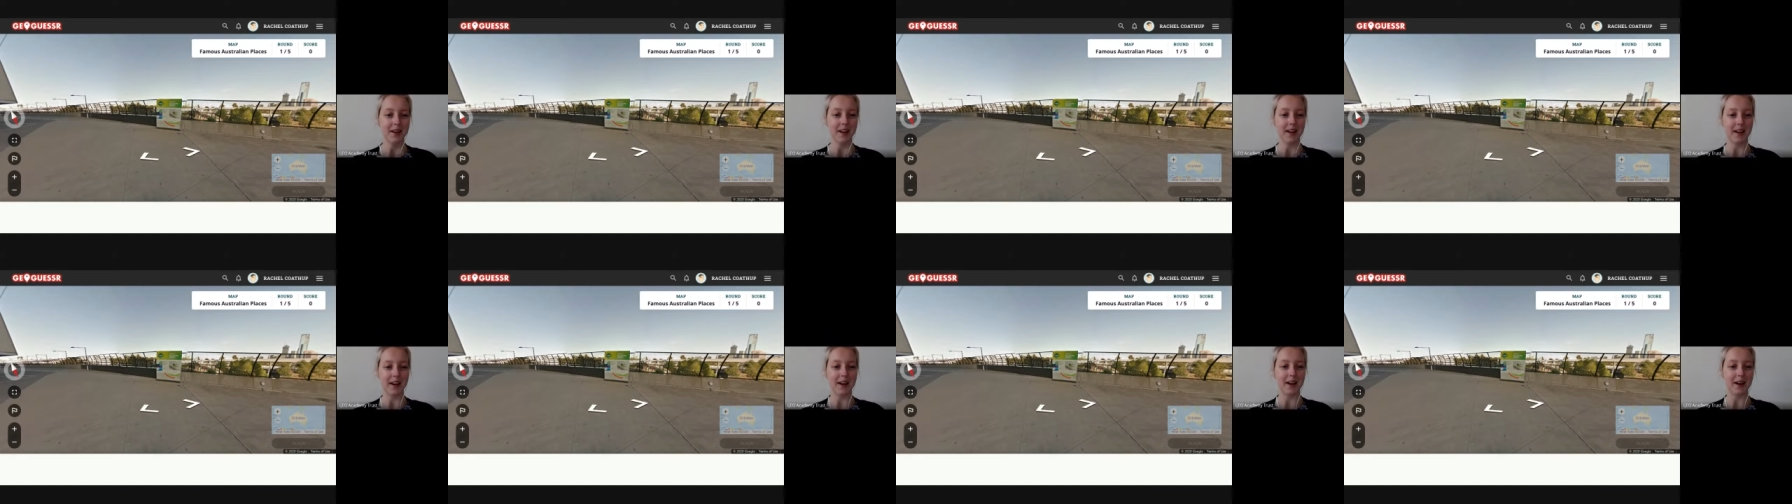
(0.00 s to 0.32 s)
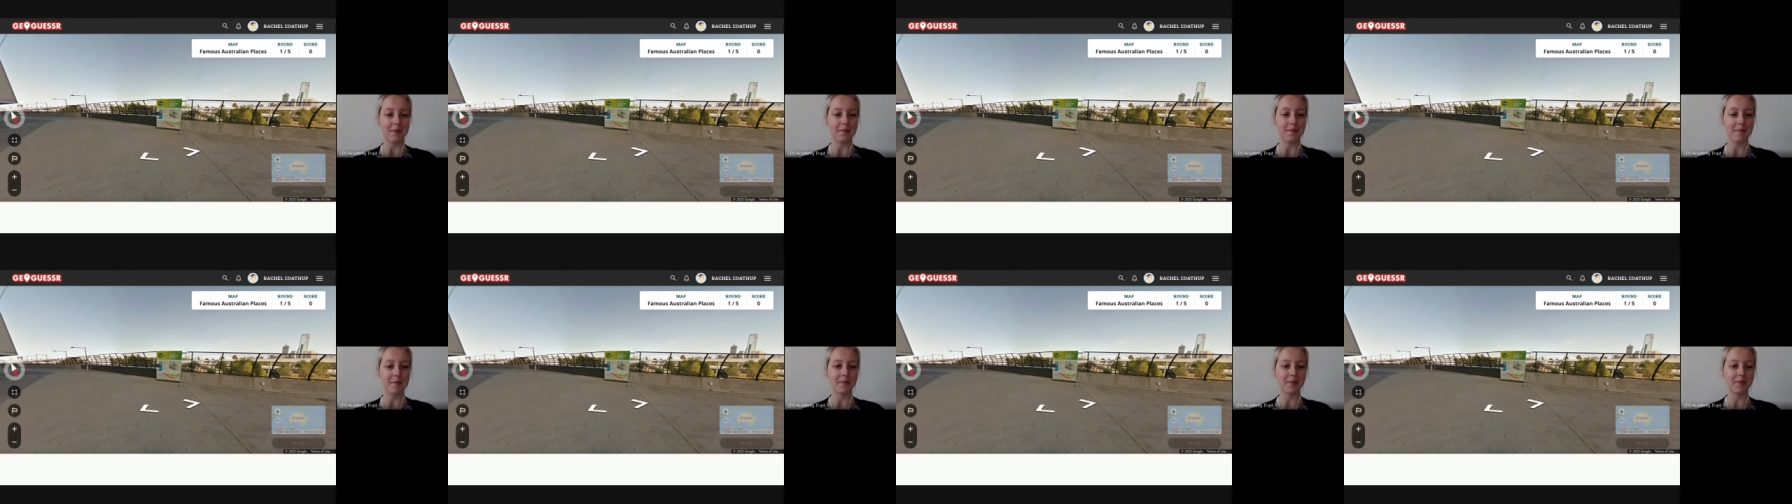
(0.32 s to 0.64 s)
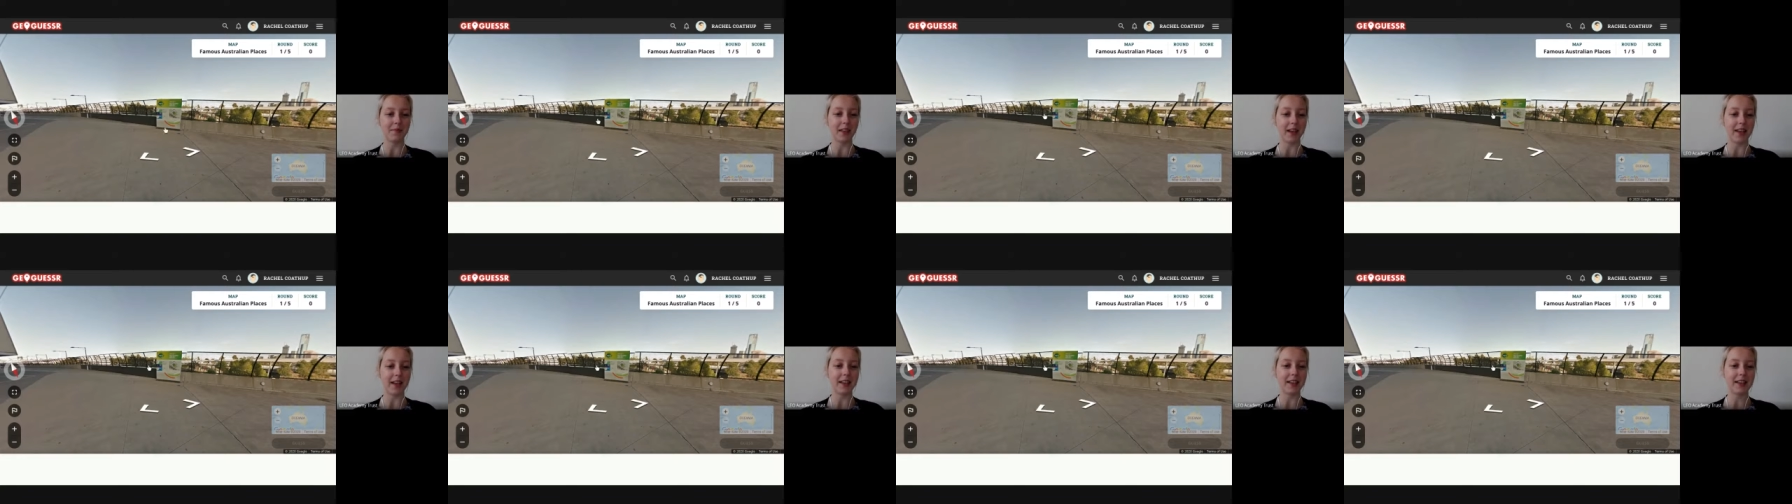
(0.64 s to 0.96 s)
Um,
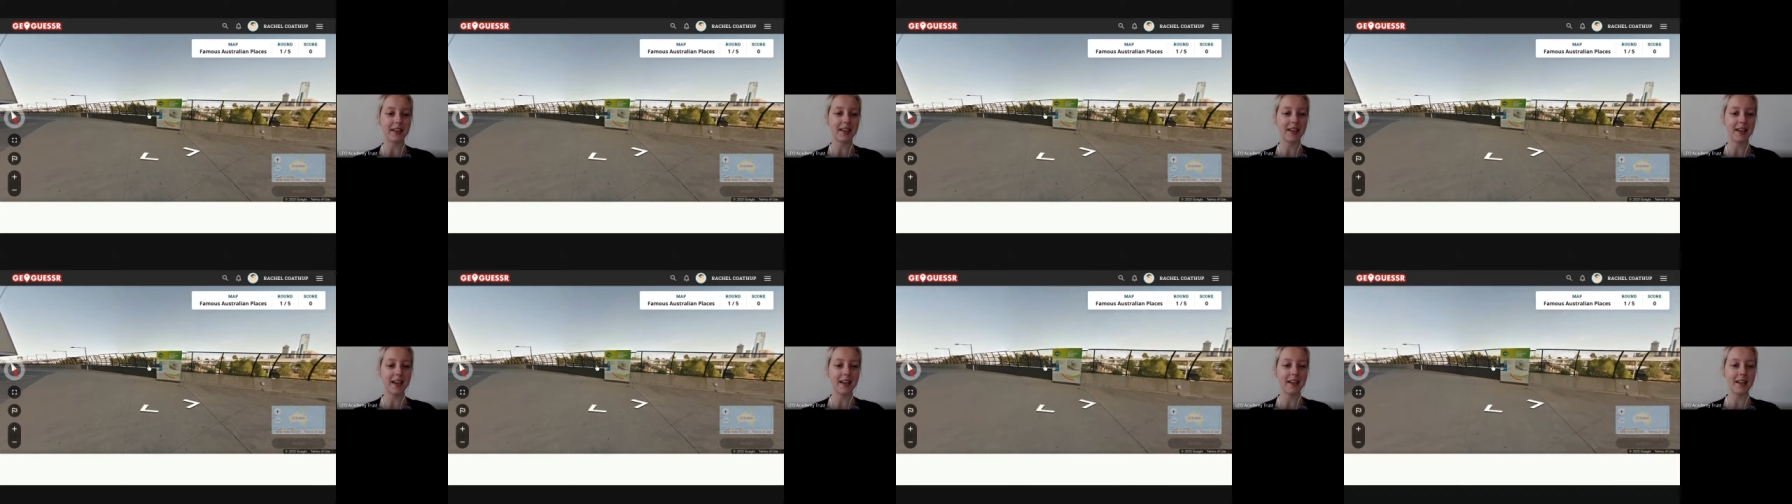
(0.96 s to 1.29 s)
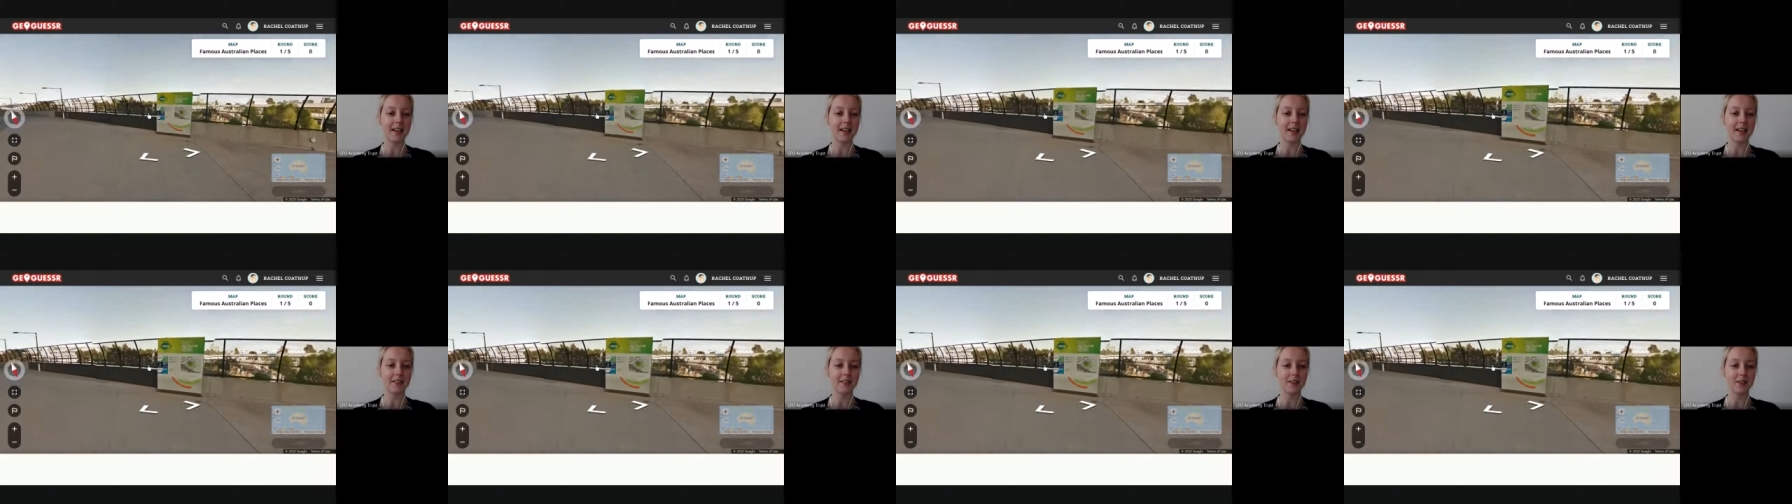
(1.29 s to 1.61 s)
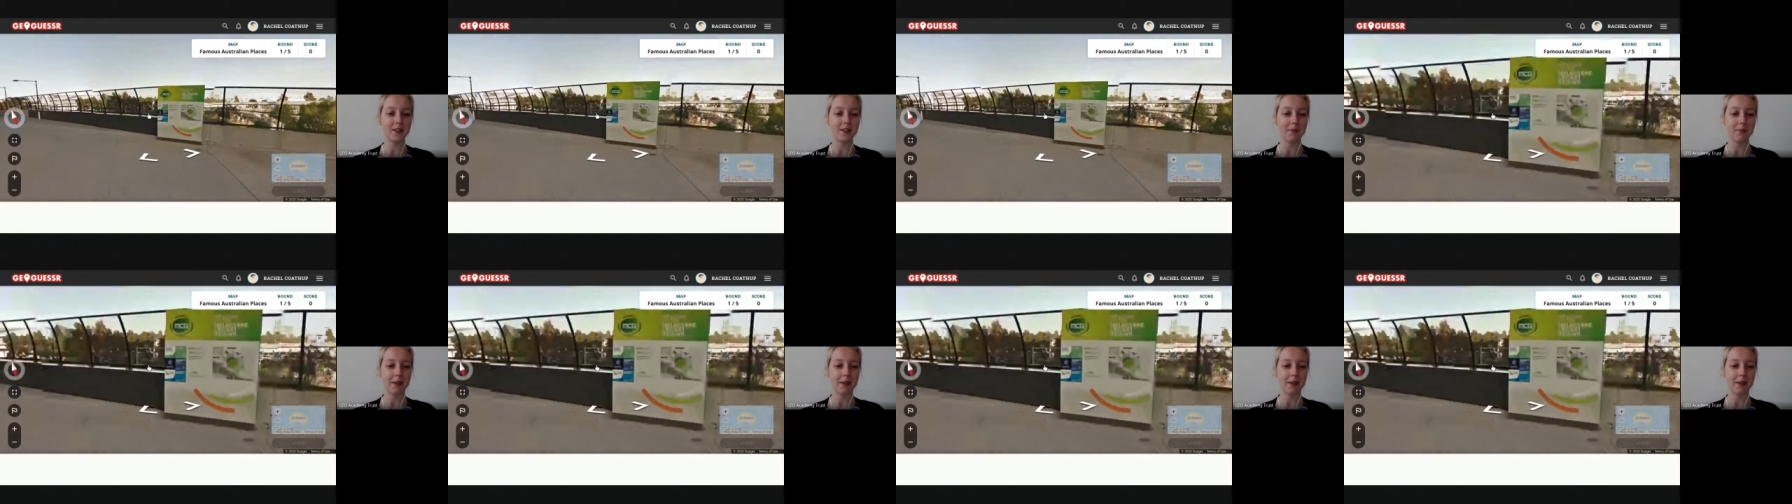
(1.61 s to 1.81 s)
and again,